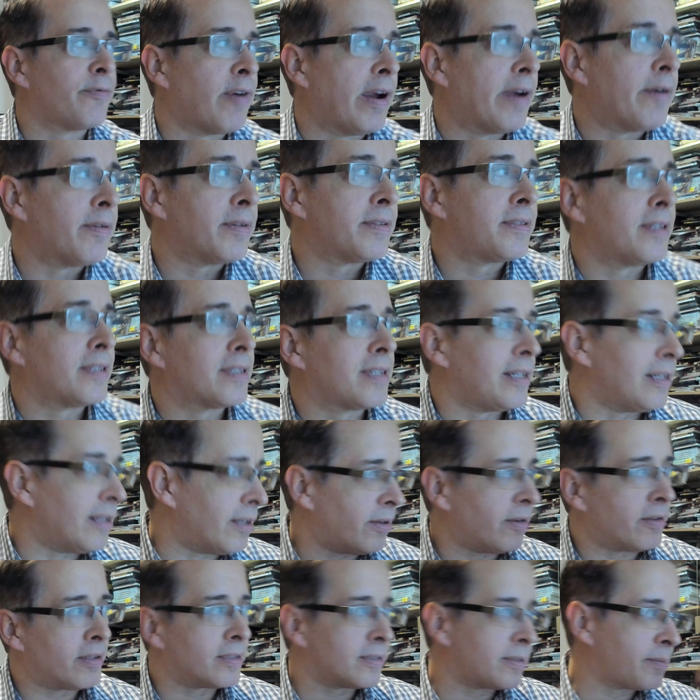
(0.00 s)
fragrances,
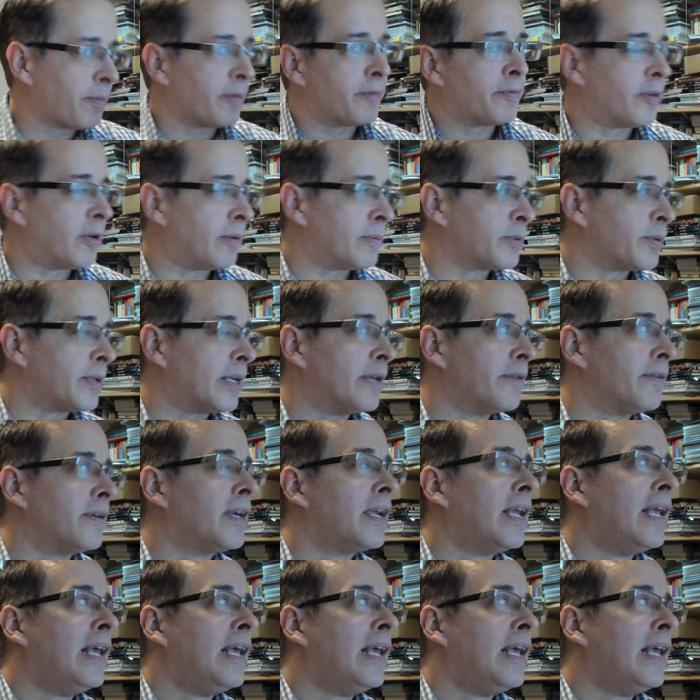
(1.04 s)
colognes, perfumes, whatever.